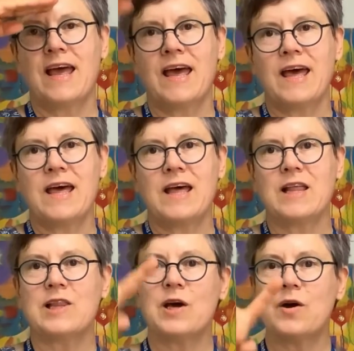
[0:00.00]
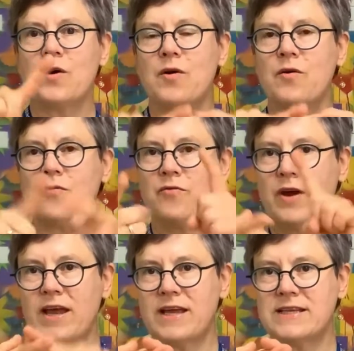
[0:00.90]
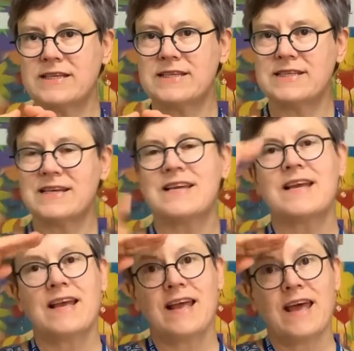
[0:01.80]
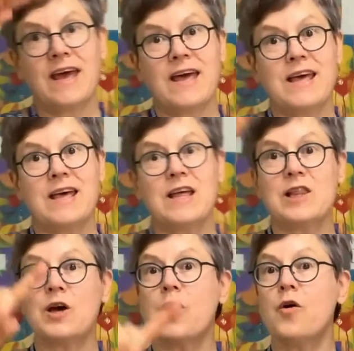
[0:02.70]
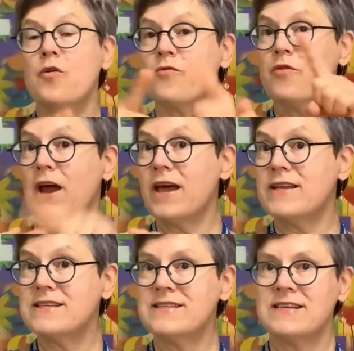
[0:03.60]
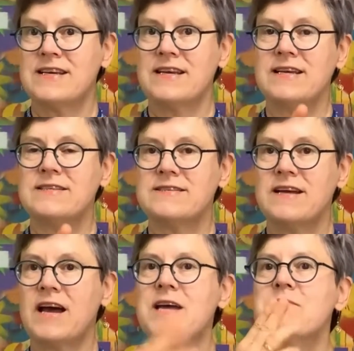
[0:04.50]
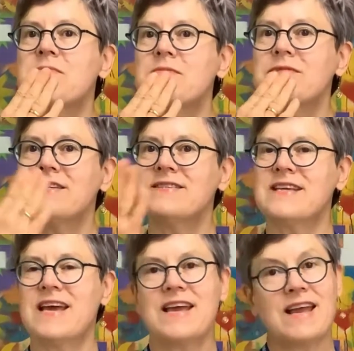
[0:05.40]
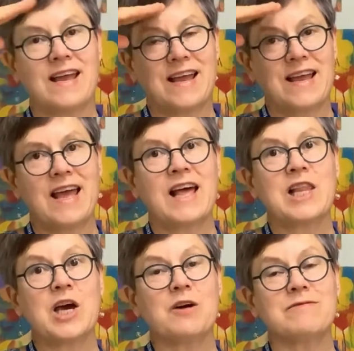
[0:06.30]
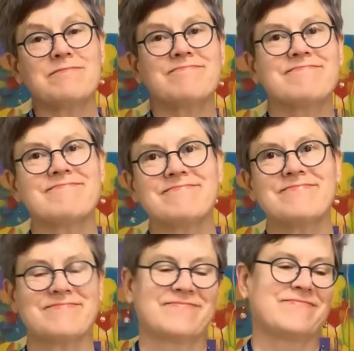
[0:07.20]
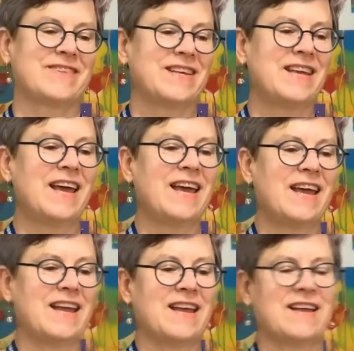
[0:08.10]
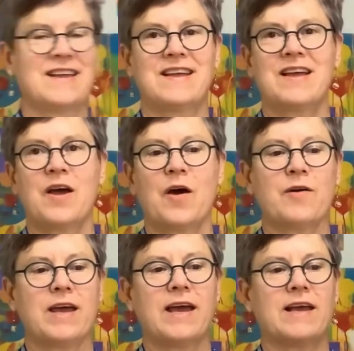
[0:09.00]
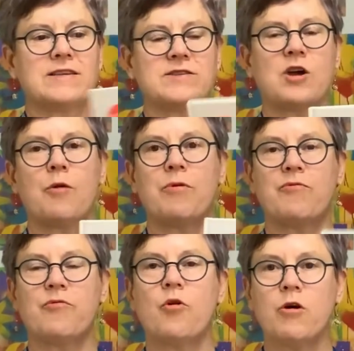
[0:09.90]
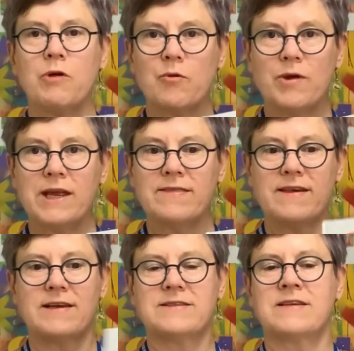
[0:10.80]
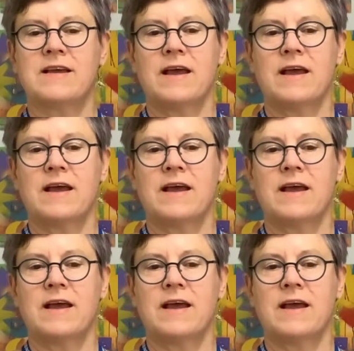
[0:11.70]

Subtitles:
Hello, friends. Hello, friends. It's time to say hello. Yay. Okay, so before we read this,